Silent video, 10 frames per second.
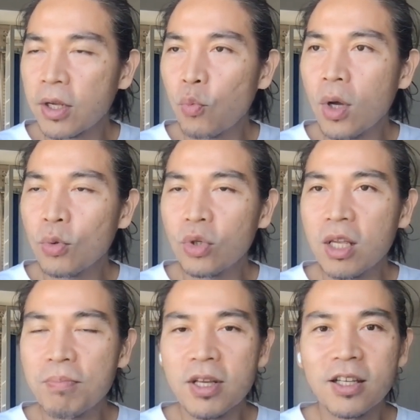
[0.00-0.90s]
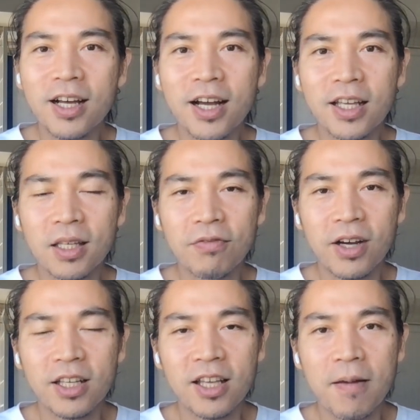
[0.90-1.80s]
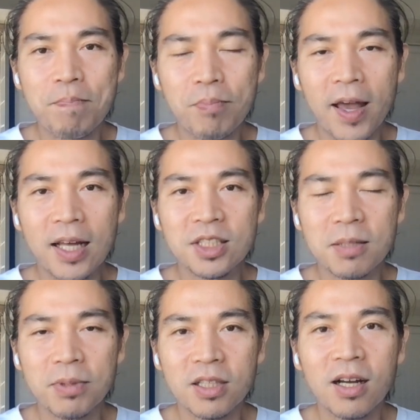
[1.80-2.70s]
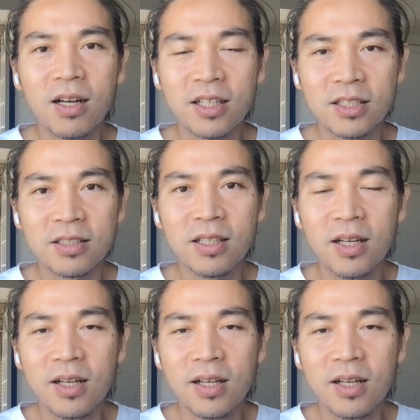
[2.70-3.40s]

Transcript: what would it be like if I can pass the baton